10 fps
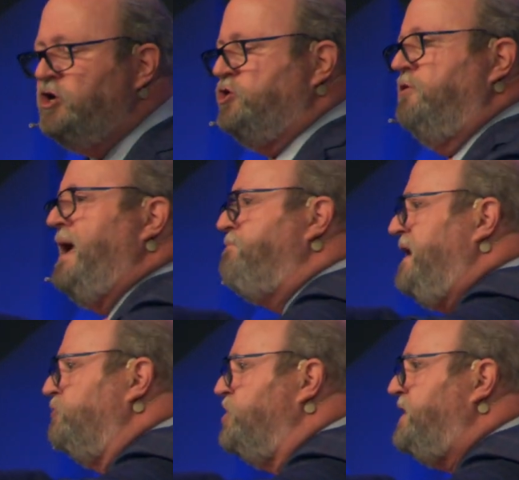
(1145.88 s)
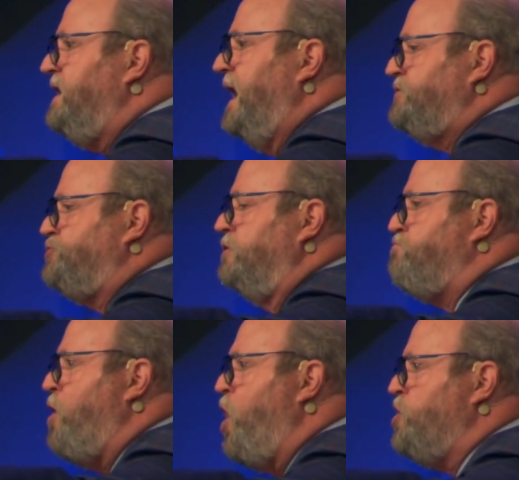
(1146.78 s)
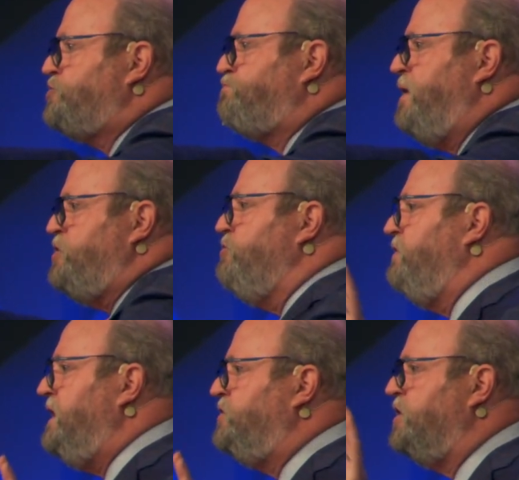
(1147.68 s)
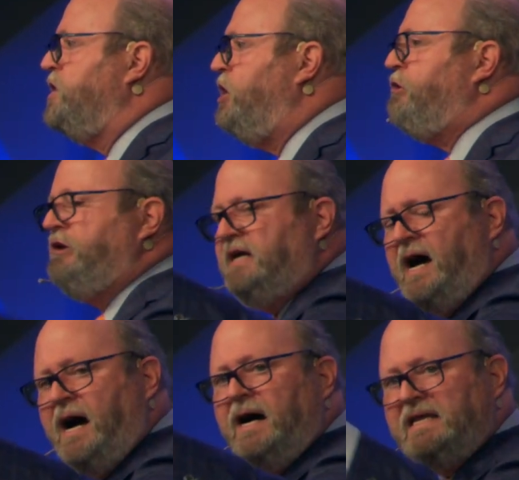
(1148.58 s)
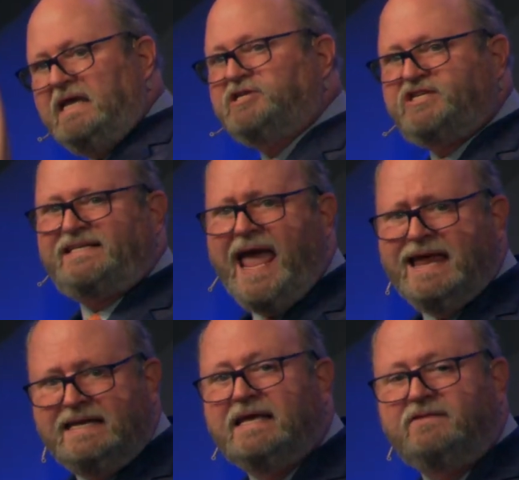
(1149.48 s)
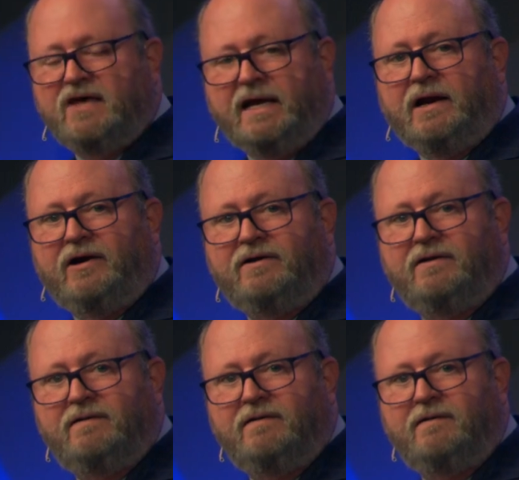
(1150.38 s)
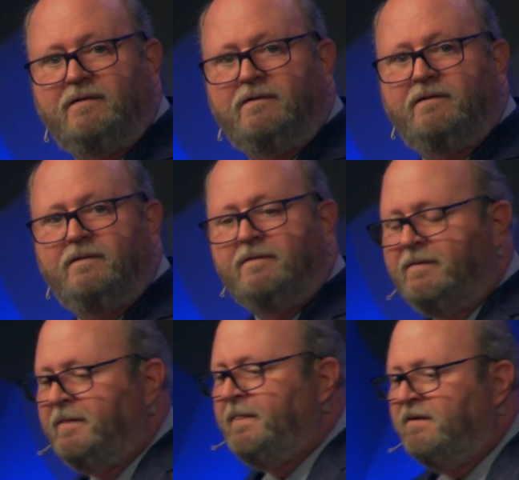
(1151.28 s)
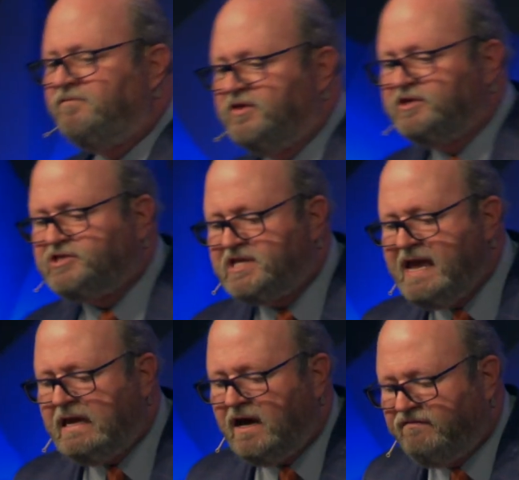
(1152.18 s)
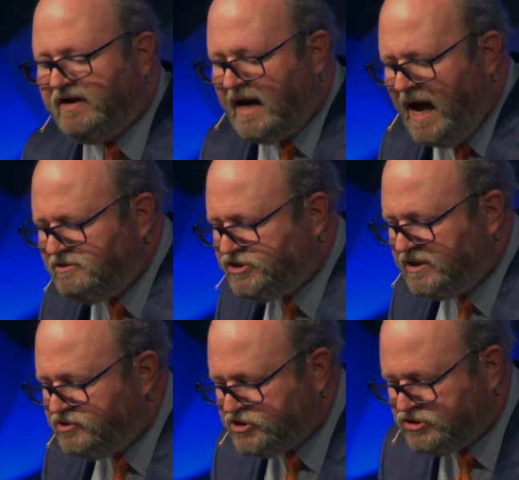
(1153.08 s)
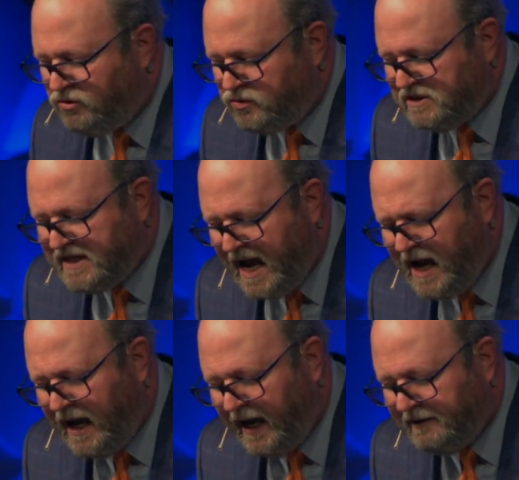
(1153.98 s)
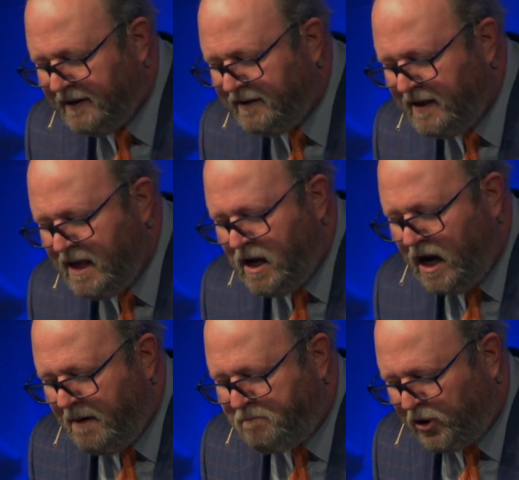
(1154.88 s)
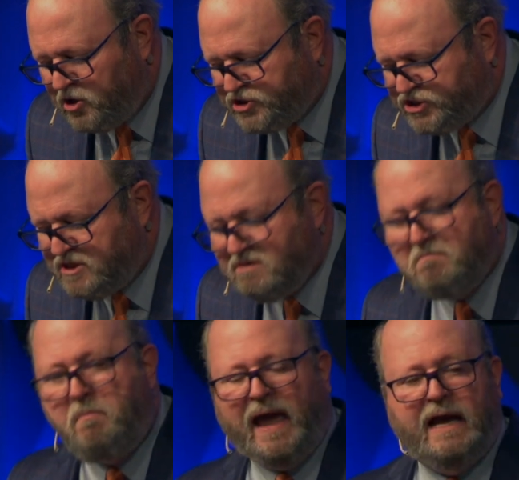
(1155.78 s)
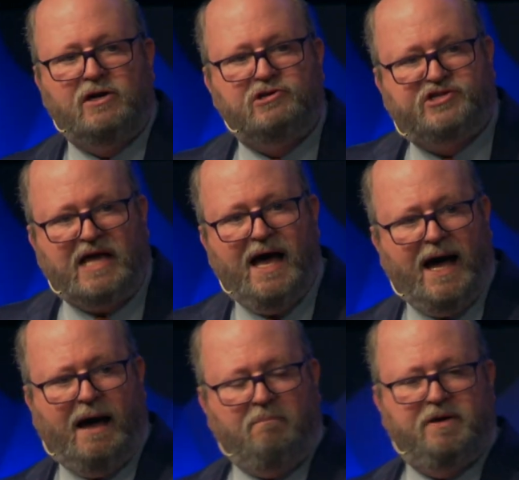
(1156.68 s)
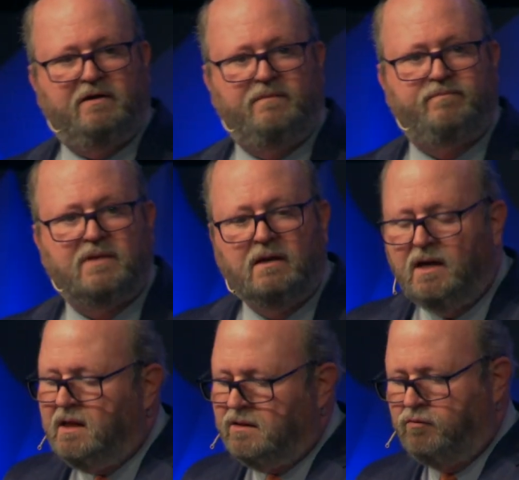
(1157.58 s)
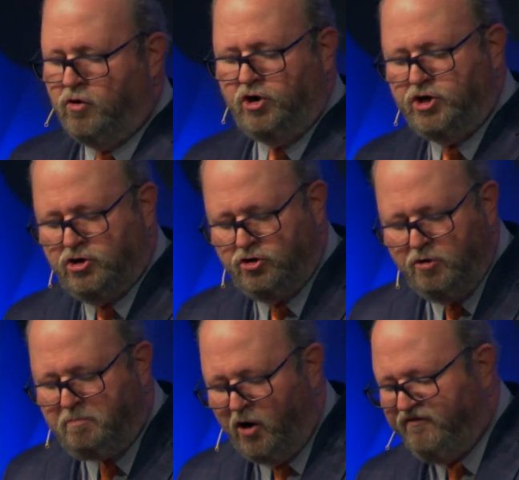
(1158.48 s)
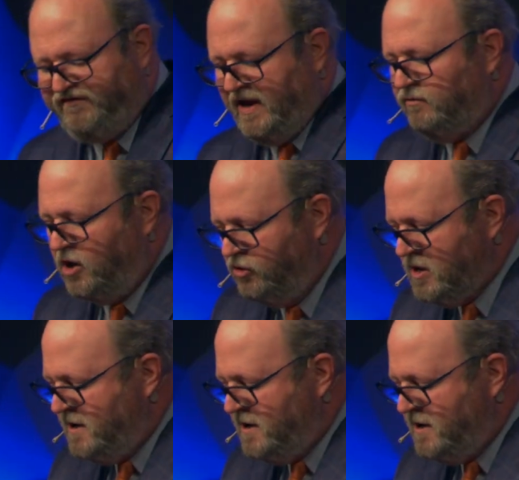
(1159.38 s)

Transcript: You may be looking at your boss, but you need to know God is standing there. For the sake of conscience toward God. A person bears up. The word hupo, pharaoh.